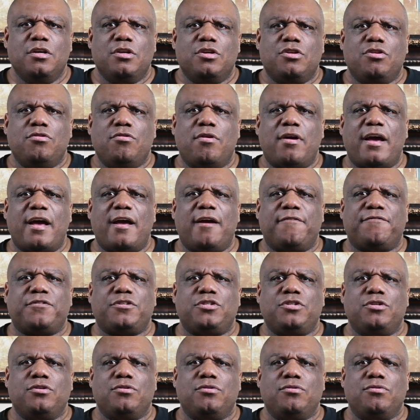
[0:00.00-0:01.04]
you have
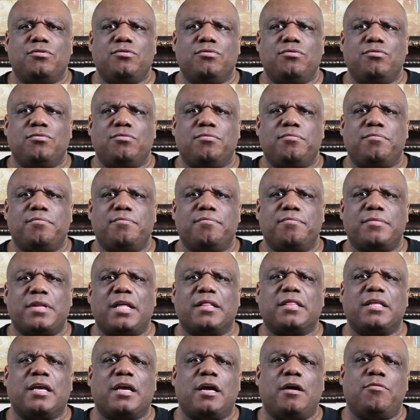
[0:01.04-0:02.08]
to, I
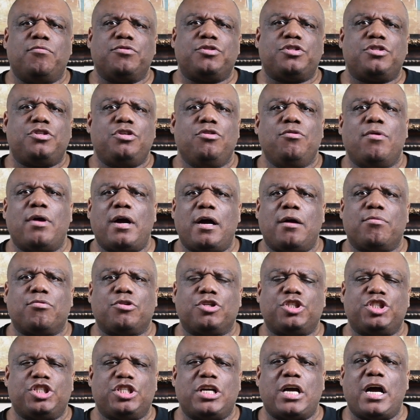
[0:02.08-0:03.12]
think I was 2 hours
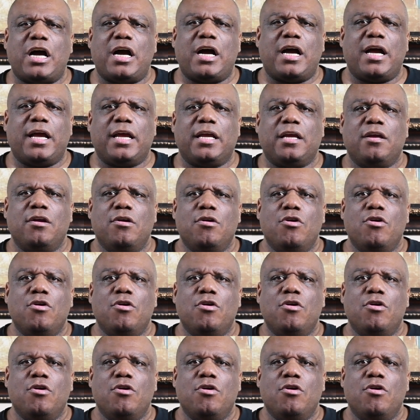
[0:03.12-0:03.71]
shy